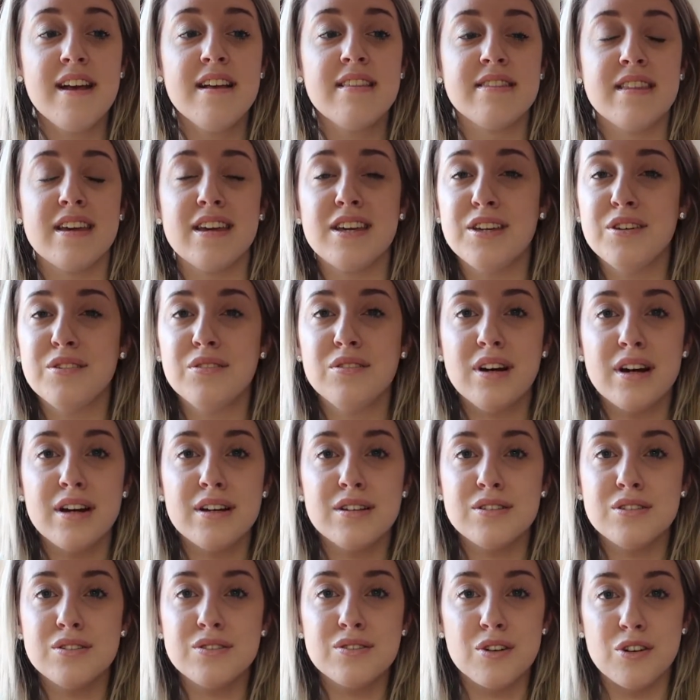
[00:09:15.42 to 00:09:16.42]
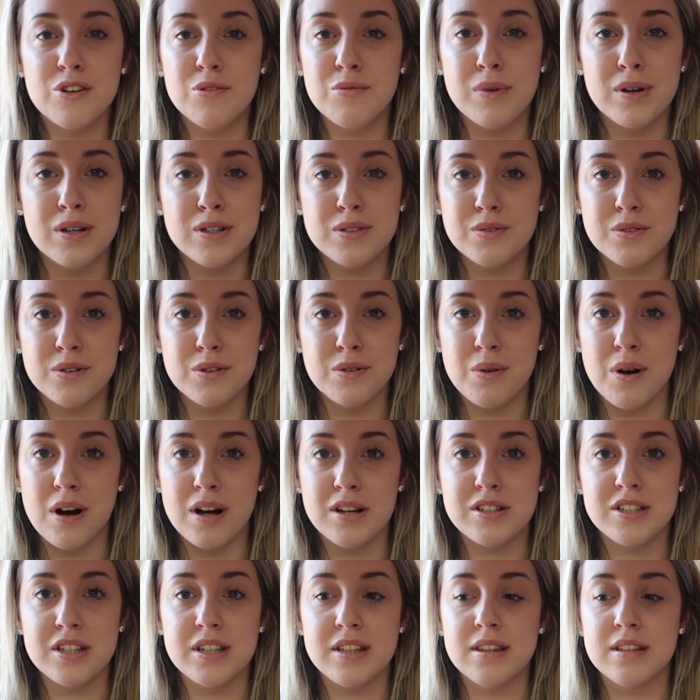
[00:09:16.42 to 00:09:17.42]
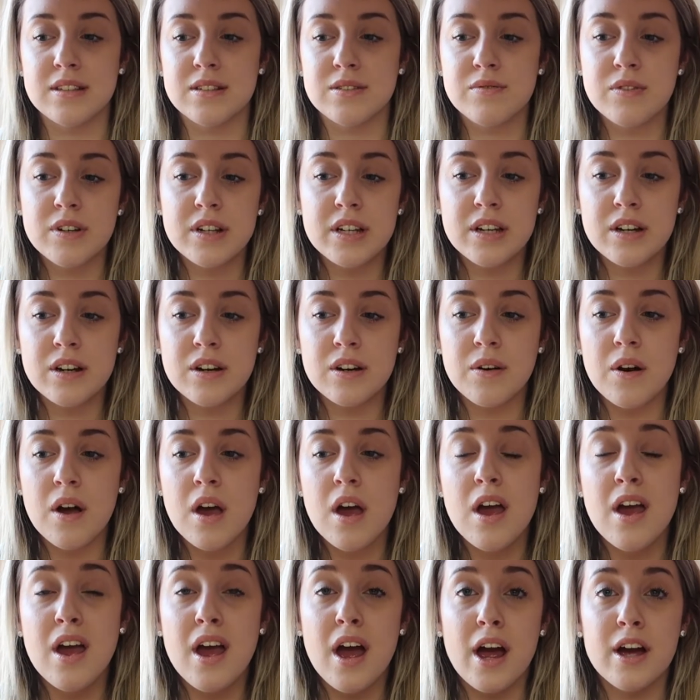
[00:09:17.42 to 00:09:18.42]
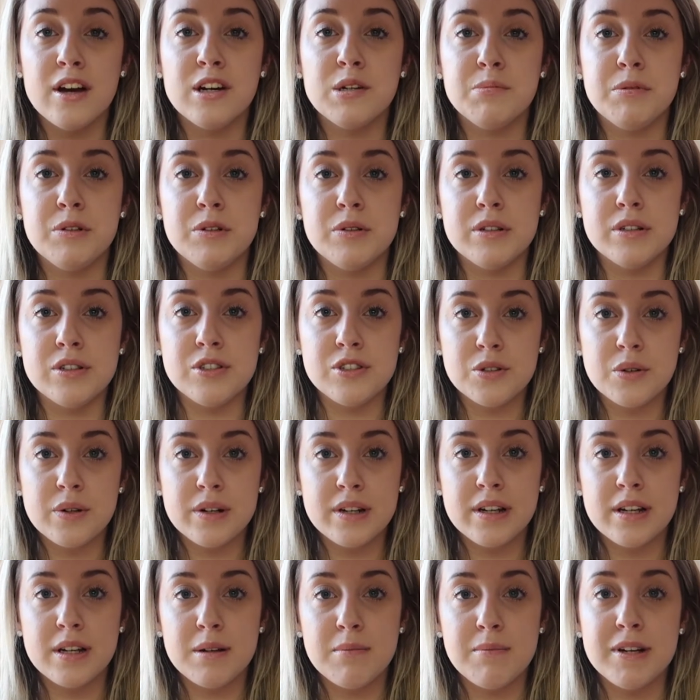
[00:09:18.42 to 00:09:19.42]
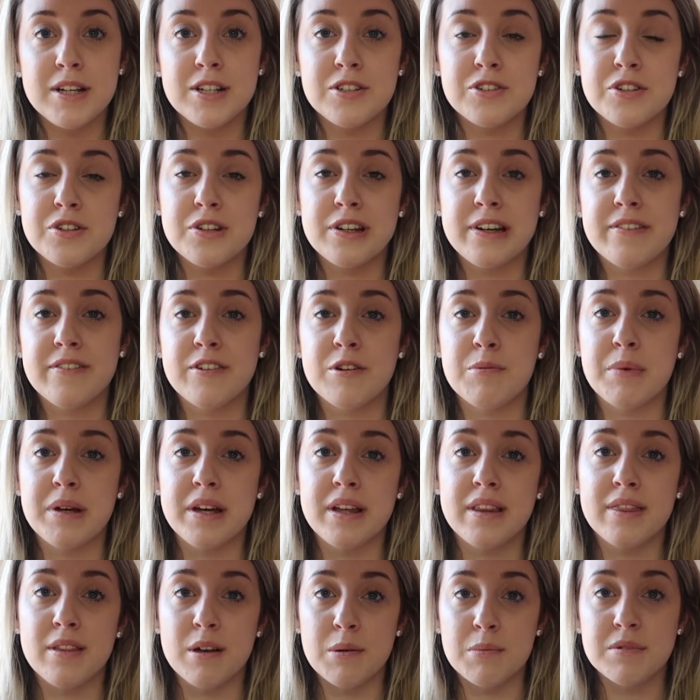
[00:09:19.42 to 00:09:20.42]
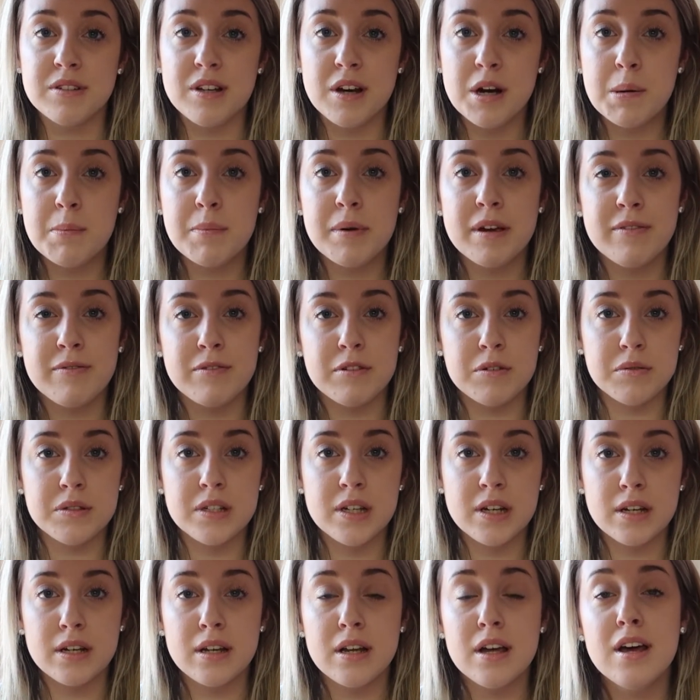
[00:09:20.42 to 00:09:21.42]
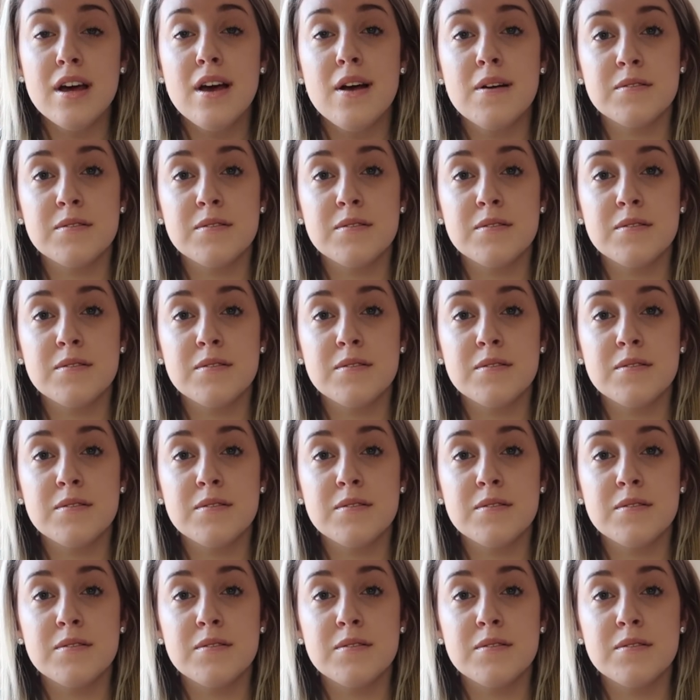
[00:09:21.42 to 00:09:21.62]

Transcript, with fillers: Thank you guys so much for watching this video. I hope you enjoyed it. Make sure you give it a big thumbs up if you did.